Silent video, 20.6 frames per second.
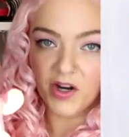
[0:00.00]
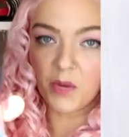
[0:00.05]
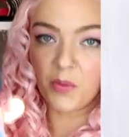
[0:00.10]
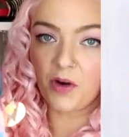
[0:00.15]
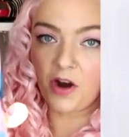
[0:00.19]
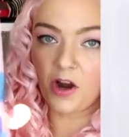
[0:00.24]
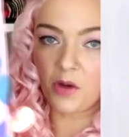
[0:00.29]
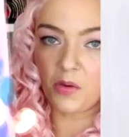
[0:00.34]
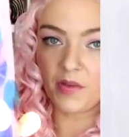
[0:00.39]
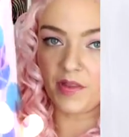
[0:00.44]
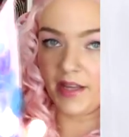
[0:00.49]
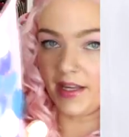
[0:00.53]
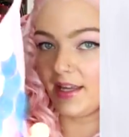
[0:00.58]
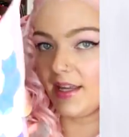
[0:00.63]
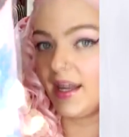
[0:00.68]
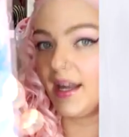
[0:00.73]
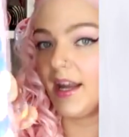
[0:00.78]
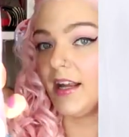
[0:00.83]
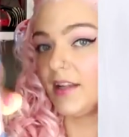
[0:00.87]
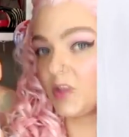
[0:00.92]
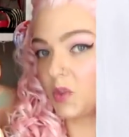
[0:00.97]
wear a bra with it.
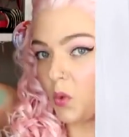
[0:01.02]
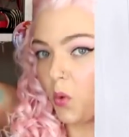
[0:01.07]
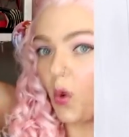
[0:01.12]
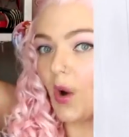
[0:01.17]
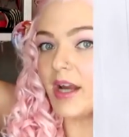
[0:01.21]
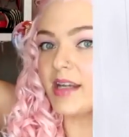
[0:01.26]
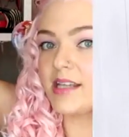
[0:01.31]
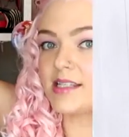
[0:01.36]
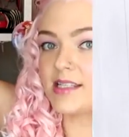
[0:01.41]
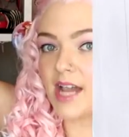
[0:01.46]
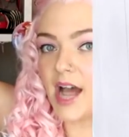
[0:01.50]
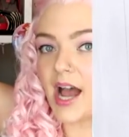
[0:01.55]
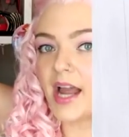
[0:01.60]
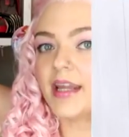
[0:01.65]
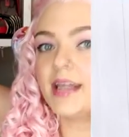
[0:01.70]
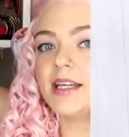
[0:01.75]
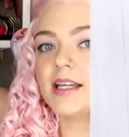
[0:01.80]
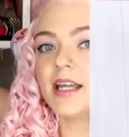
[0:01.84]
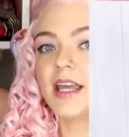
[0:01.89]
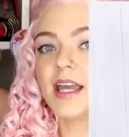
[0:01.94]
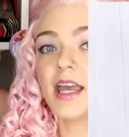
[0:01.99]
It's quite
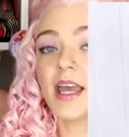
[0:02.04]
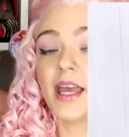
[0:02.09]
tight.